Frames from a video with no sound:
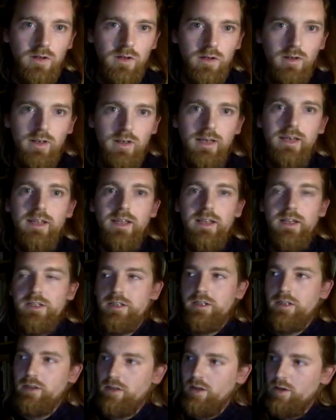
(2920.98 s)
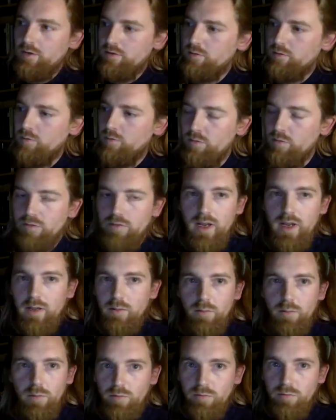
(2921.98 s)
lineage that goes right
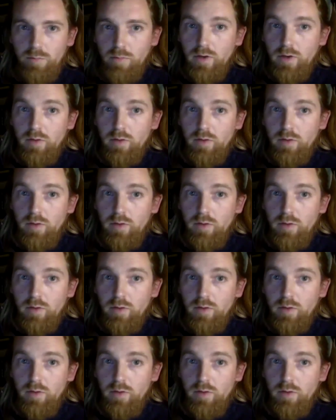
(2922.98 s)
you